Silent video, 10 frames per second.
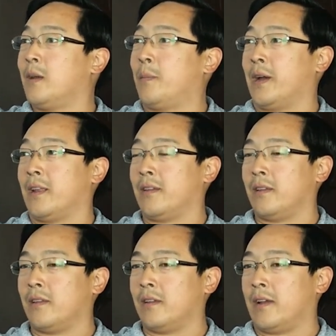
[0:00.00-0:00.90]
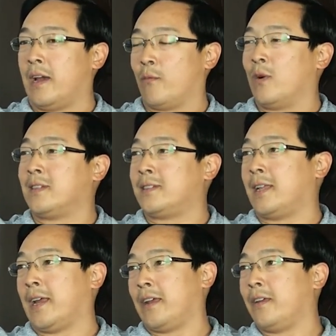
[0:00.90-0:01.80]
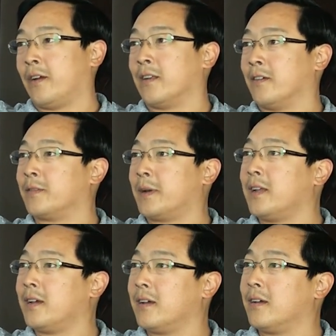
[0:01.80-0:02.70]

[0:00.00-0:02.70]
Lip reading: But at one sitting, you could lose money.